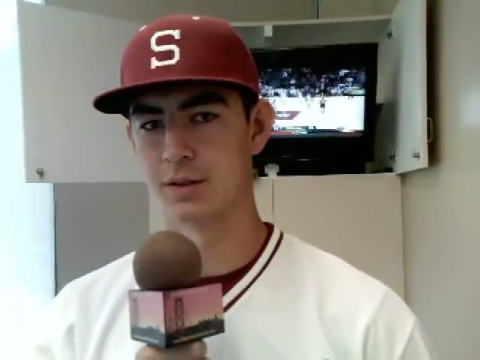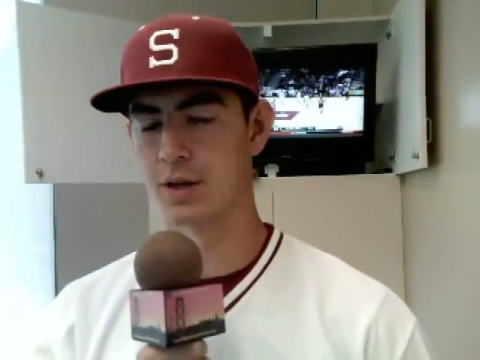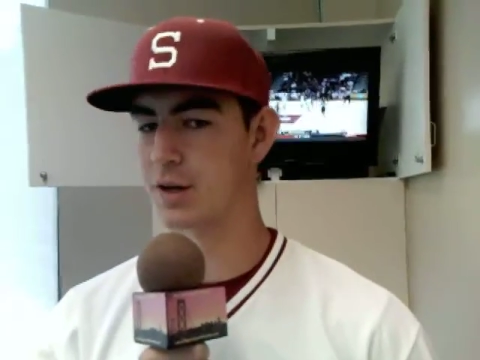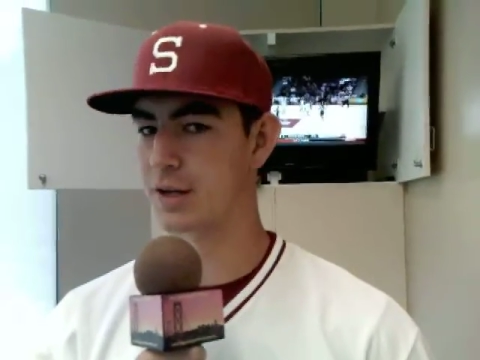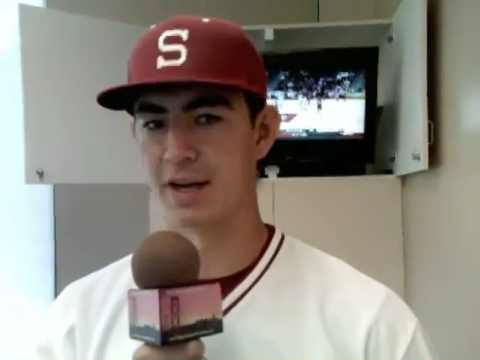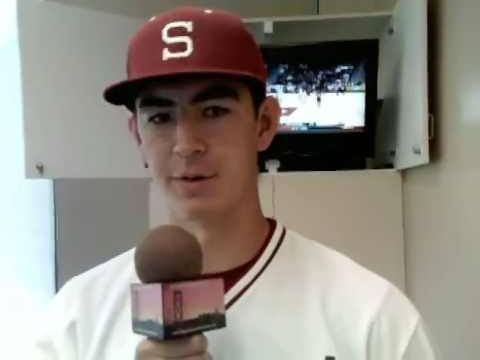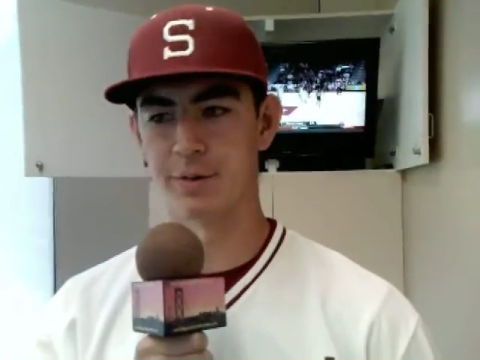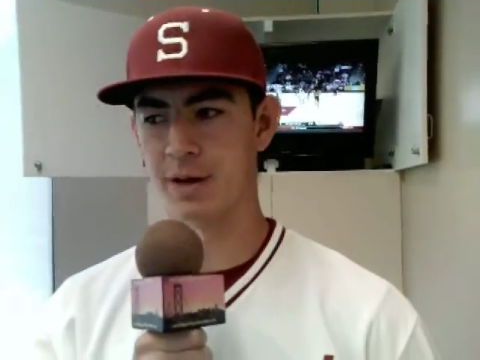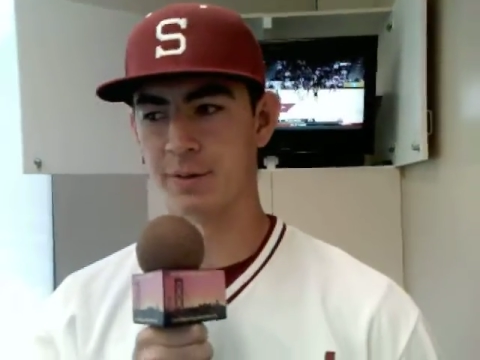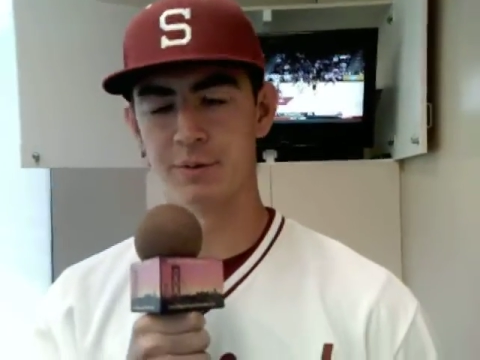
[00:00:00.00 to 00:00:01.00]
Oh, yeah.
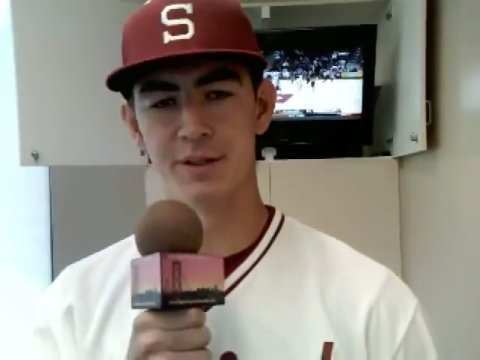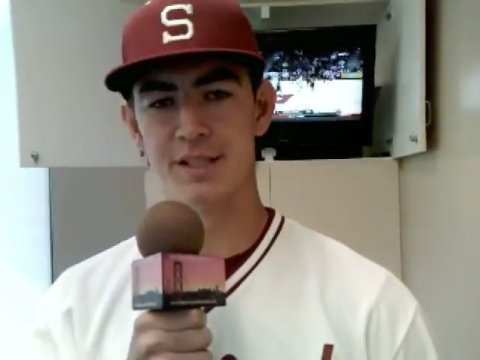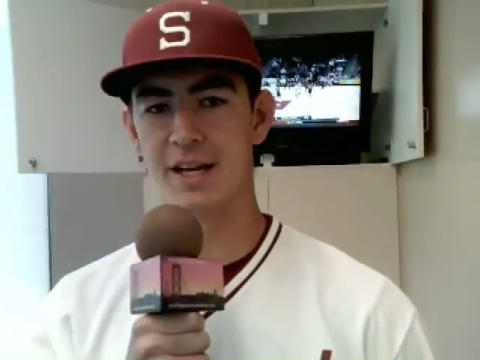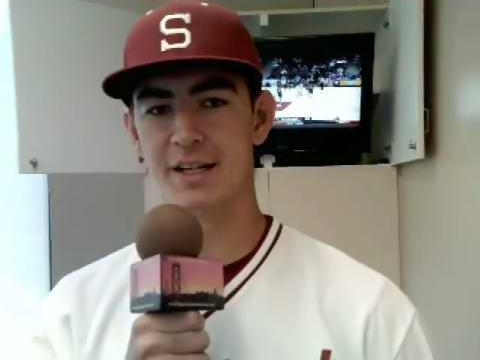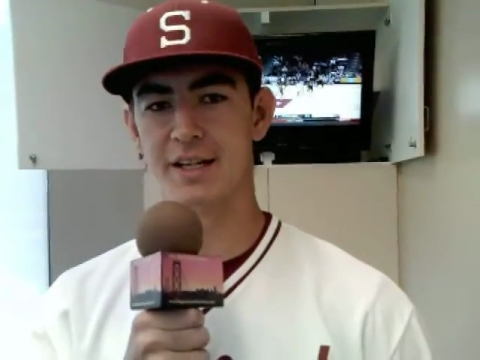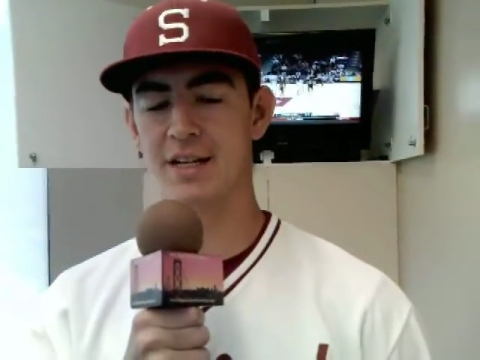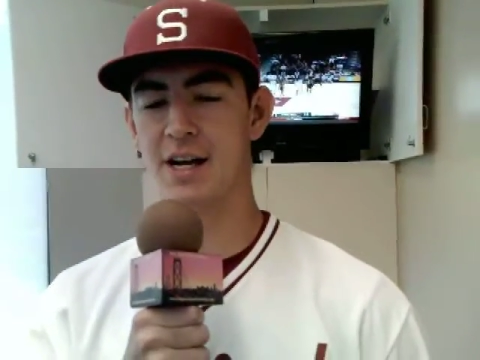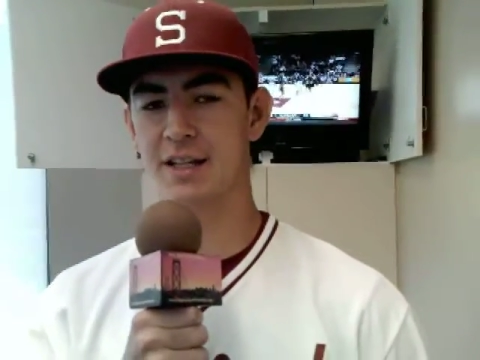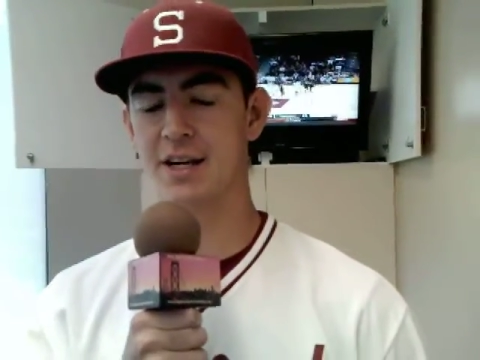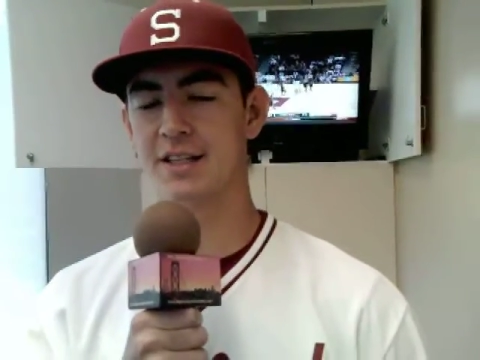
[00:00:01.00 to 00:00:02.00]
I mean, when Danny
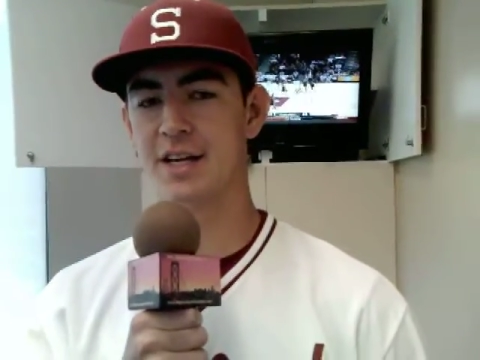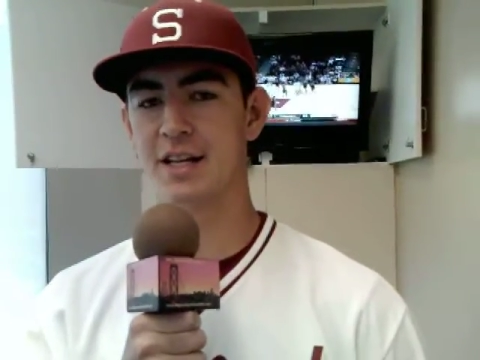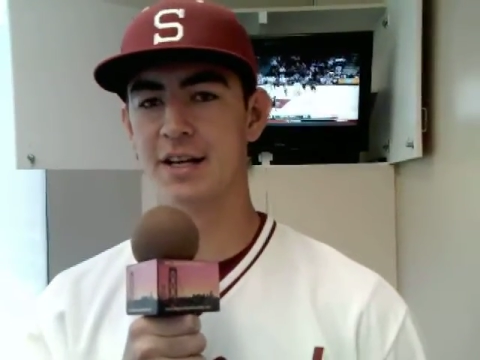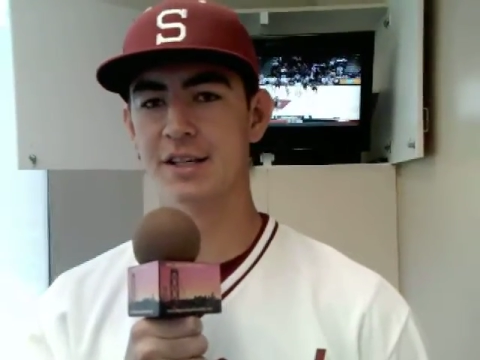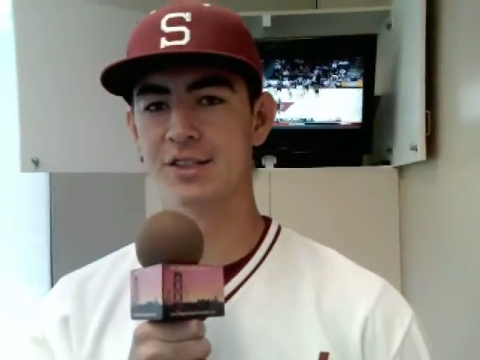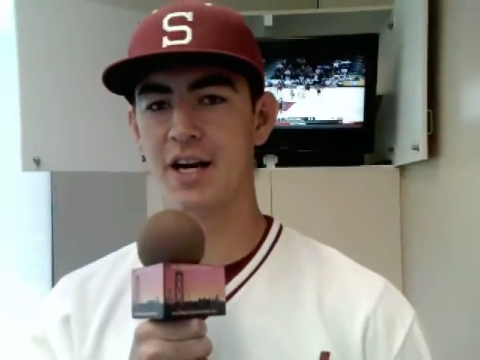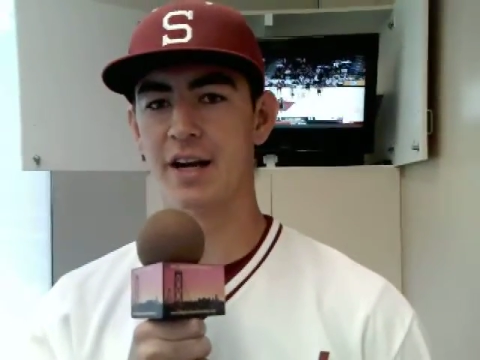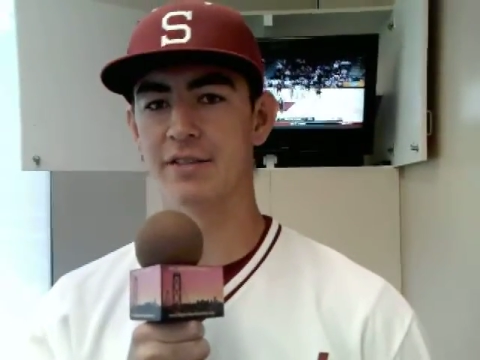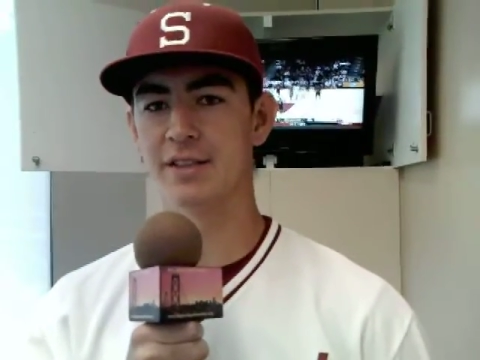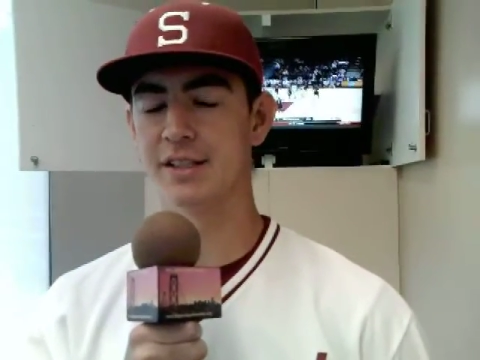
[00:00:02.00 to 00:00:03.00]
caught that line
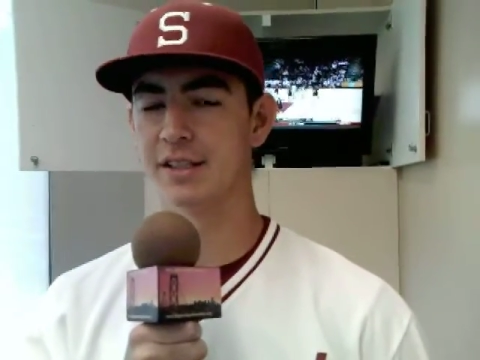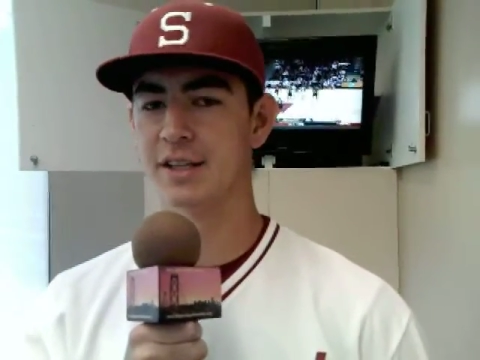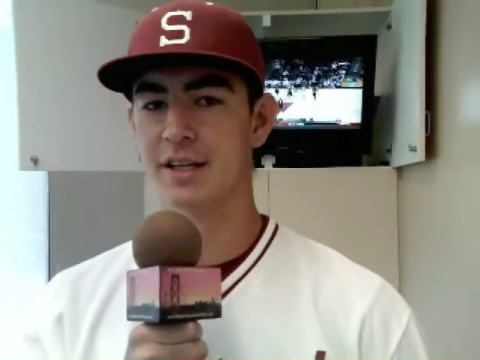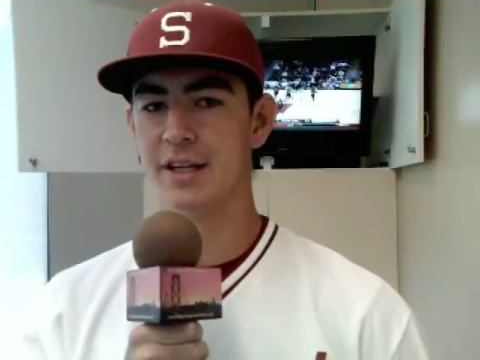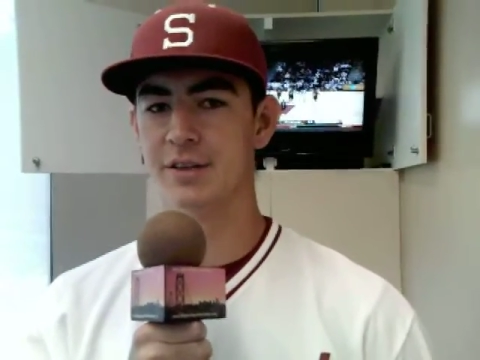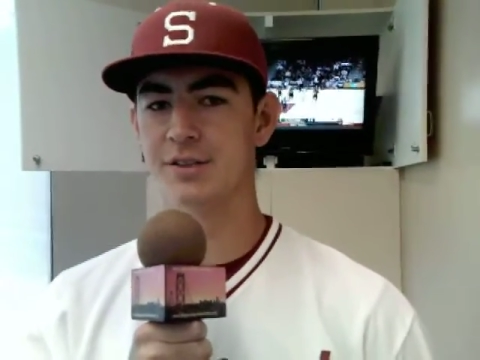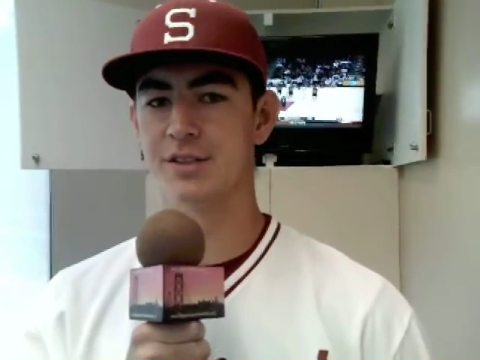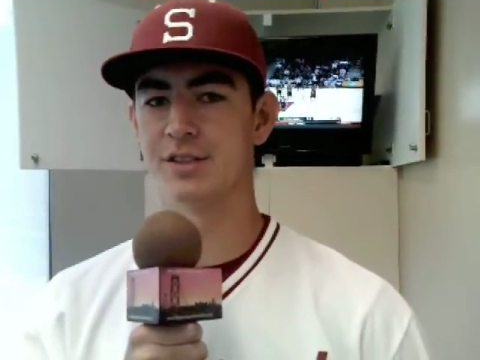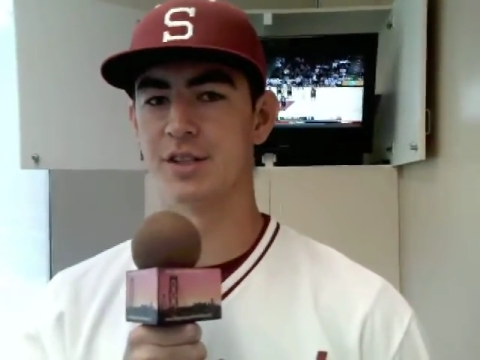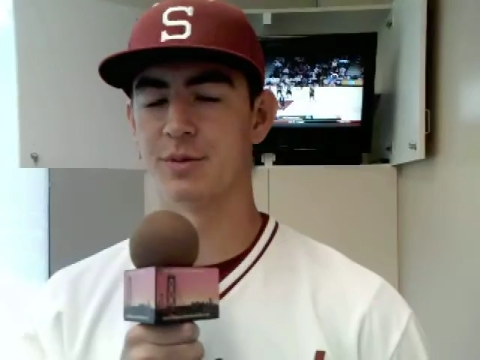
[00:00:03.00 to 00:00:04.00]
drive, it was
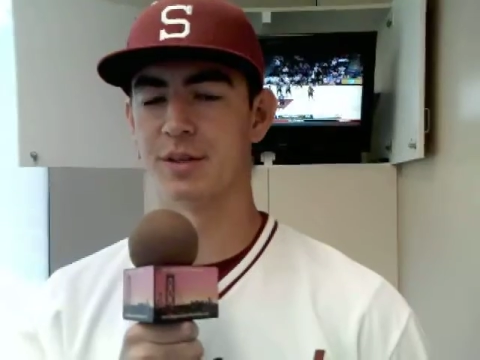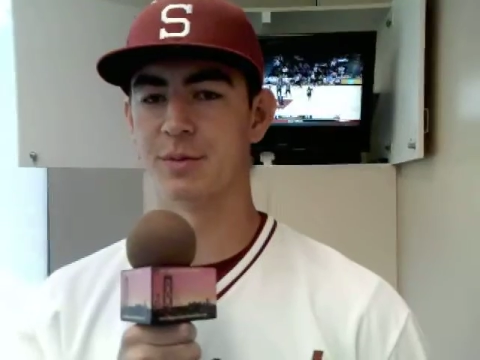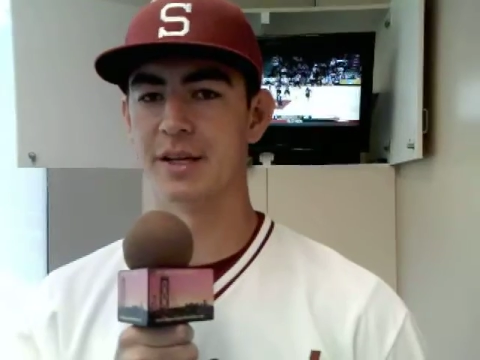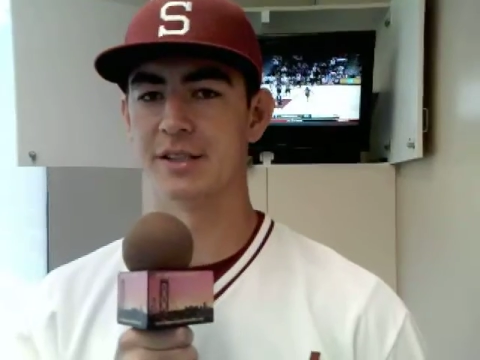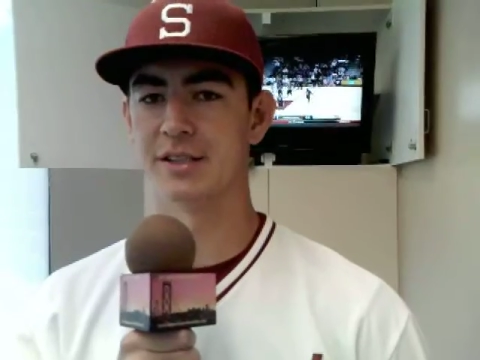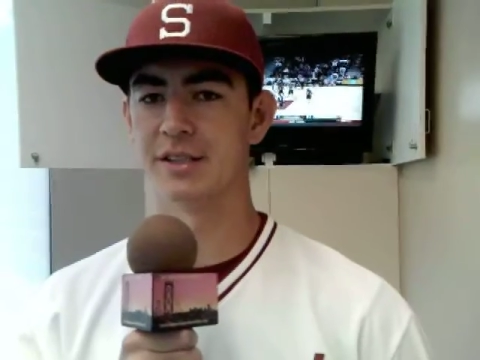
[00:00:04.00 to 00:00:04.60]
just something amazing.